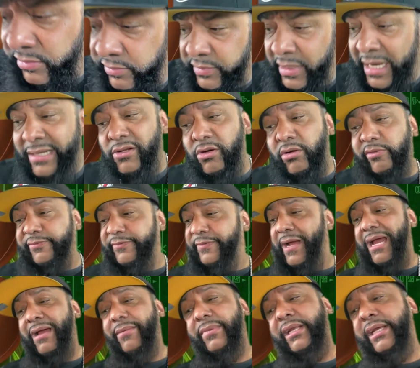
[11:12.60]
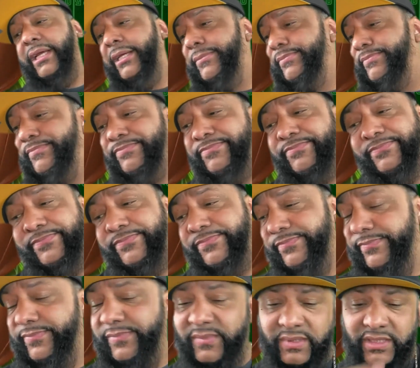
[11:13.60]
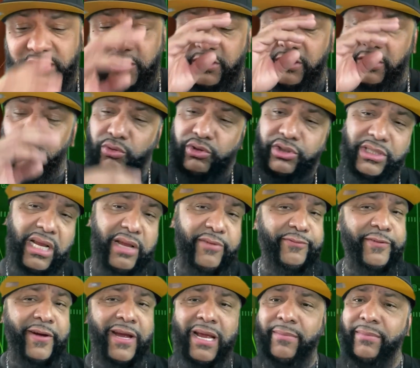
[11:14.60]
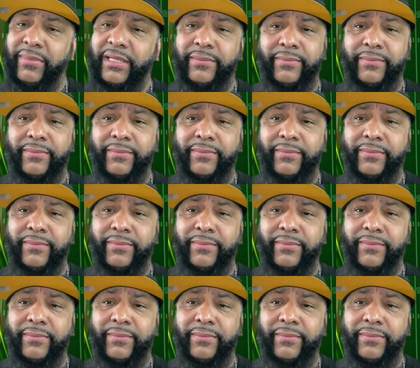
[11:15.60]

I know the family. Look to their family,